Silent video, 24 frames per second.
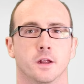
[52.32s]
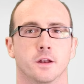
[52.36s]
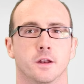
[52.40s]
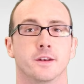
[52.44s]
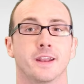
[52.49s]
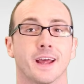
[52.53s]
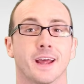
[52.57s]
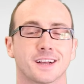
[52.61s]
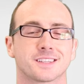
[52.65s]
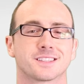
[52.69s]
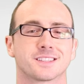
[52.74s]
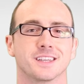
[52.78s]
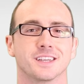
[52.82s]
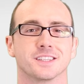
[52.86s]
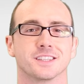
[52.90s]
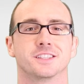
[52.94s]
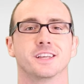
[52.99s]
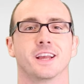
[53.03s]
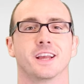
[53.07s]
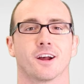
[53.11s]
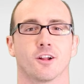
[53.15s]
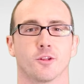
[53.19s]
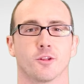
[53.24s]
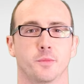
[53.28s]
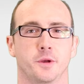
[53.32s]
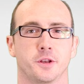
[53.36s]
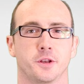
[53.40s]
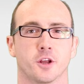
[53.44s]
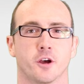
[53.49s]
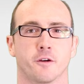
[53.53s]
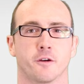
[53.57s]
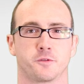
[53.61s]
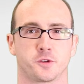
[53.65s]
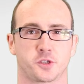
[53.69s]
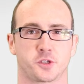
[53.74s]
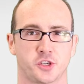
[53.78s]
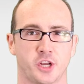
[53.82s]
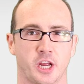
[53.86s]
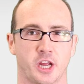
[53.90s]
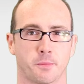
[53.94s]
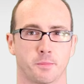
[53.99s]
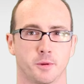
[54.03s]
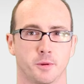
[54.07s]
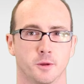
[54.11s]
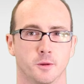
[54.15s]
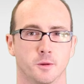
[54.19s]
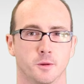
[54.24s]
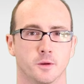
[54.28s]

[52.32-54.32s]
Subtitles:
Next is the element of shape.